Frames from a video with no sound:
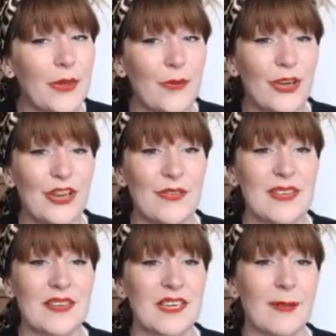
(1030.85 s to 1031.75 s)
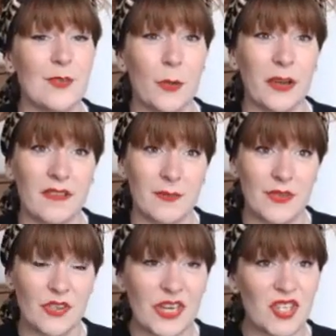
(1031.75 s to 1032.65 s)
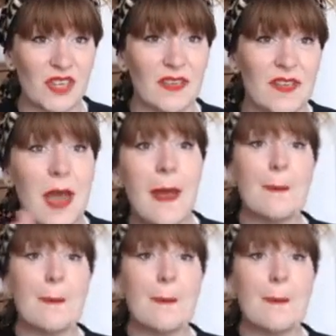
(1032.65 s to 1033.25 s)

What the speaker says: you could use this time to work on some stretches.